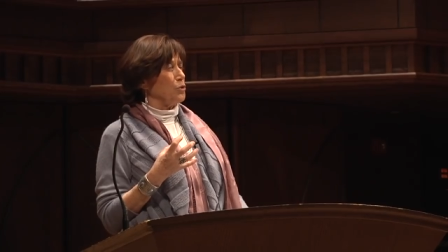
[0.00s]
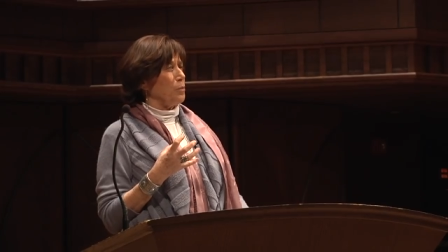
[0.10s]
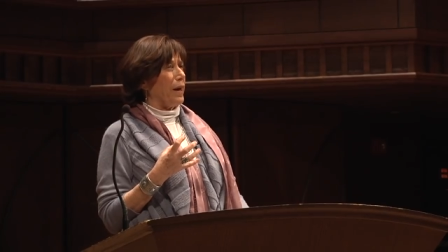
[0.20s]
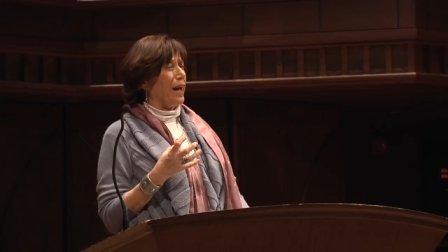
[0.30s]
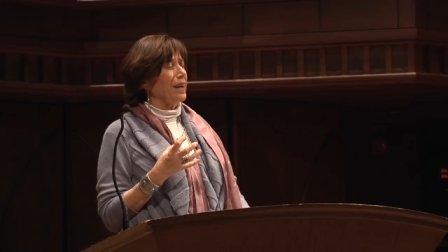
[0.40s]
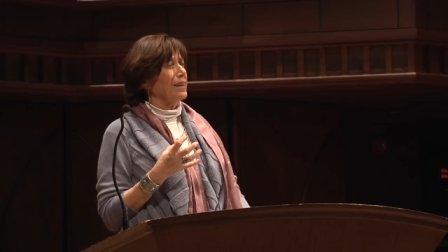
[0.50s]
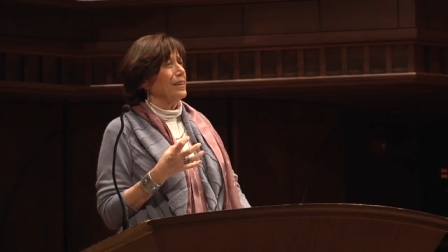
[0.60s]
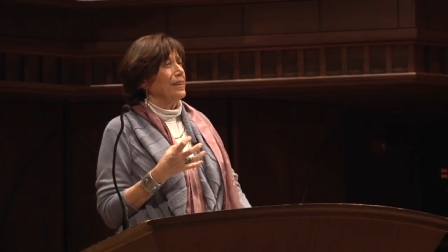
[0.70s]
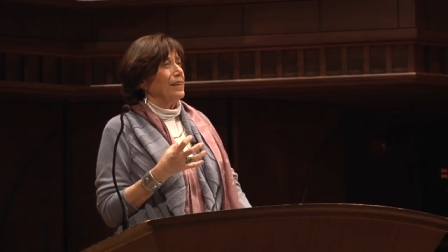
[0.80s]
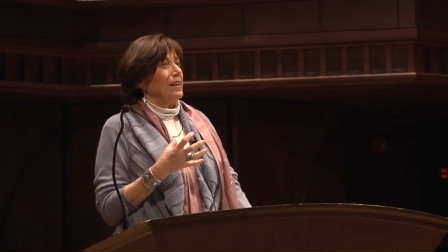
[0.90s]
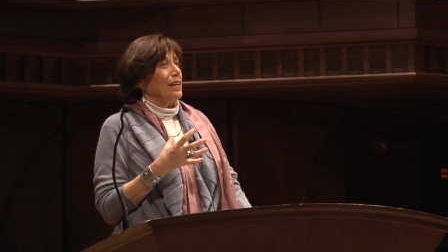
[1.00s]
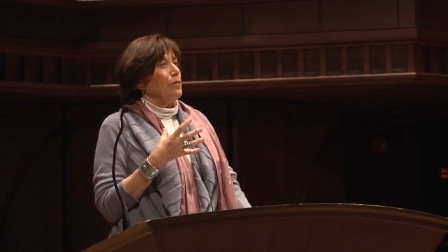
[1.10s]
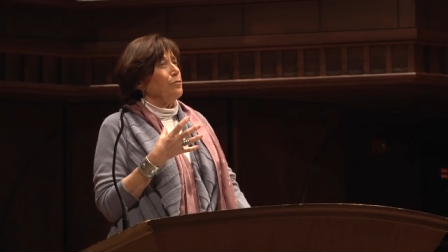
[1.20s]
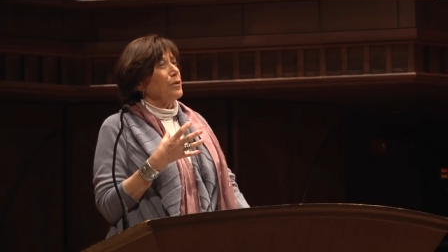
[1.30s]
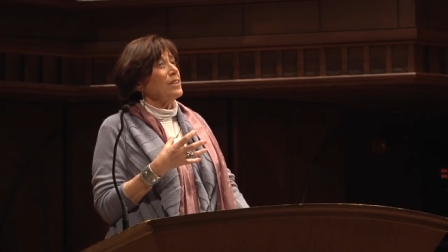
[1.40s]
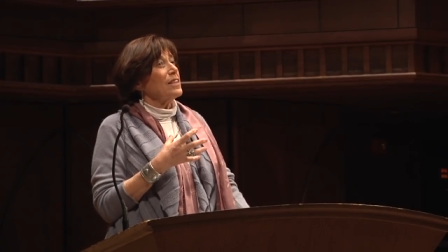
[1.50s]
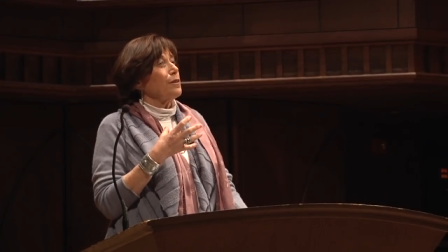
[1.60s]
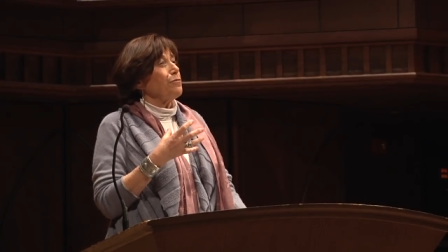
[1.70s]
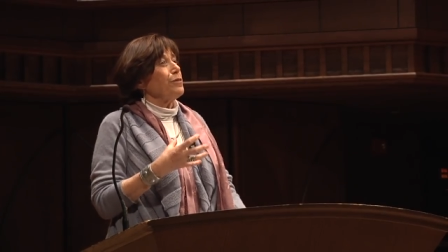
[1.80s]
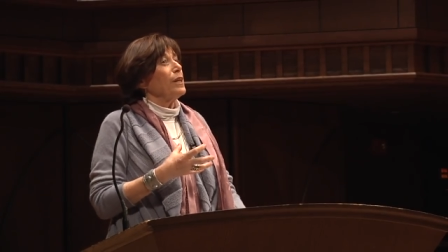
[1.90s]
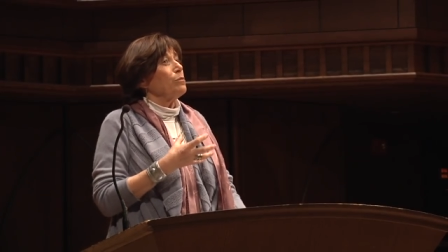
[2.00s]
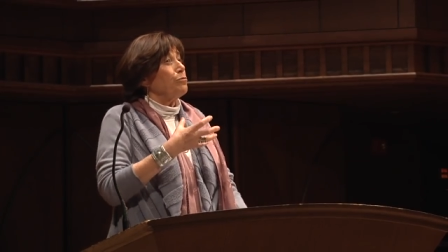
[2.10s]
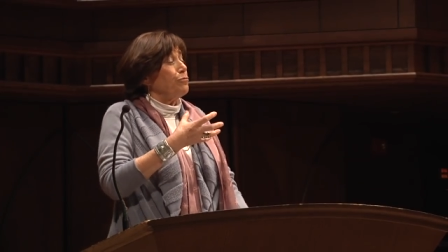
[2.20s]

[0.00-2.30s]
you back, versus the freedom